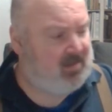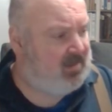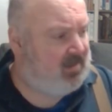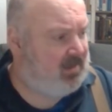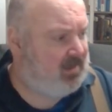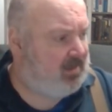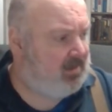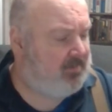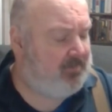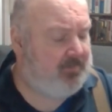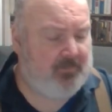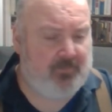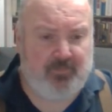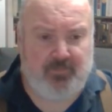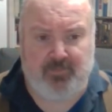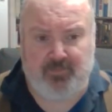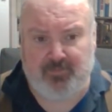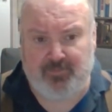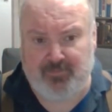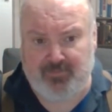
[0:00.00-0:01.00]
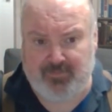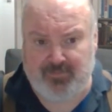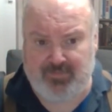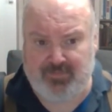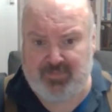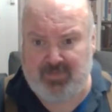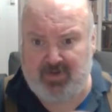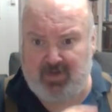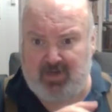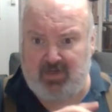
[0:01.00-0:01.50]

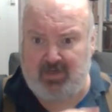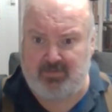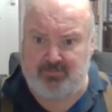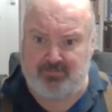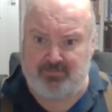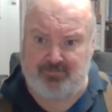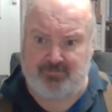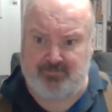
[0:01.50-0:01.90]
um,